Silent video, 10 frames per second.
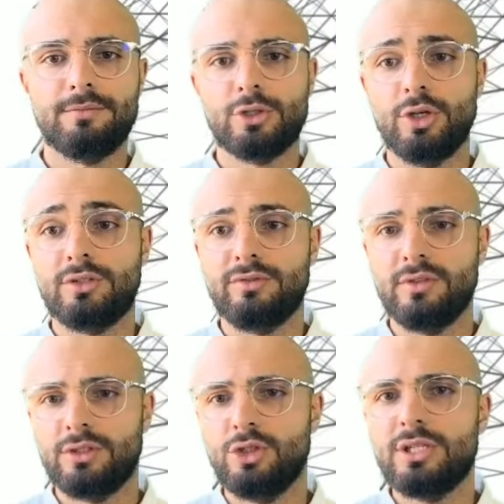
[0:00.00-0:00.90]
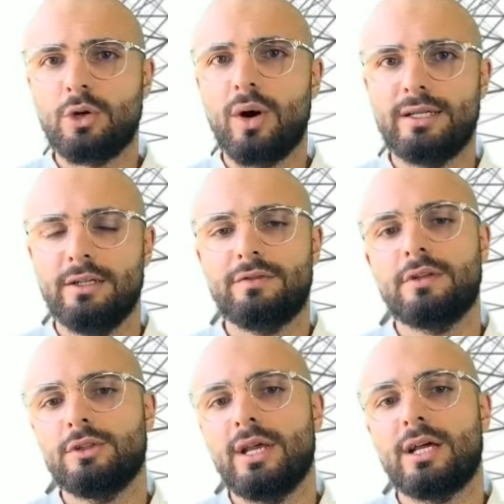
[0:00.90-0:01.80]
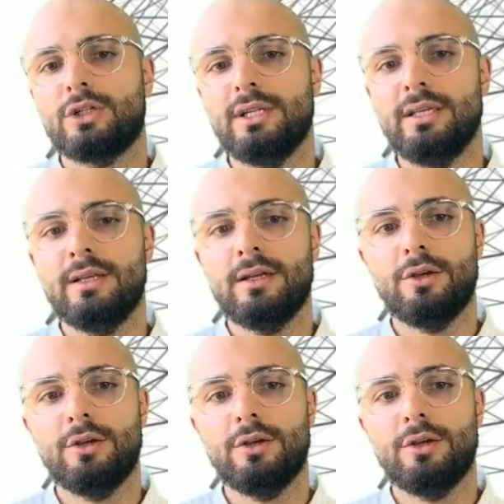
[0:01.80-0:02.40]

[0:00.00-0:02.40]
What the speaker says: So it's usually quite difficult to actually